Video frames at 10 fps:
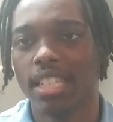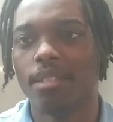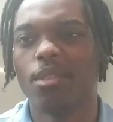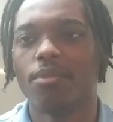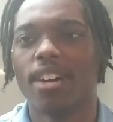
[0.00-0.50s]

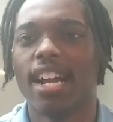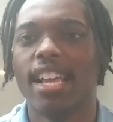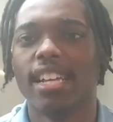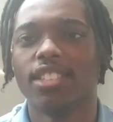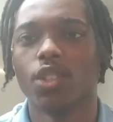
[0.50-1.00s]
even if I
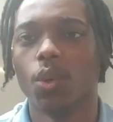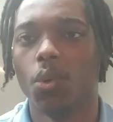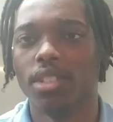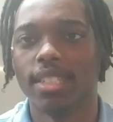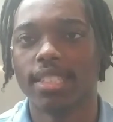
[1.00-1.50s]
had to
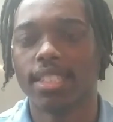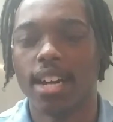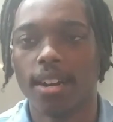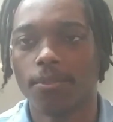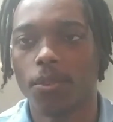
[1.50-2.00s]
hold this
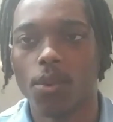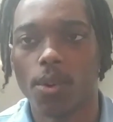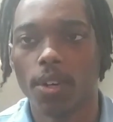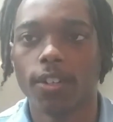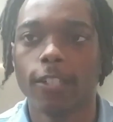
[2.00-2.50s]
stock
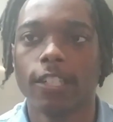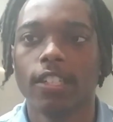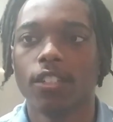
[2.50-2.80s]
for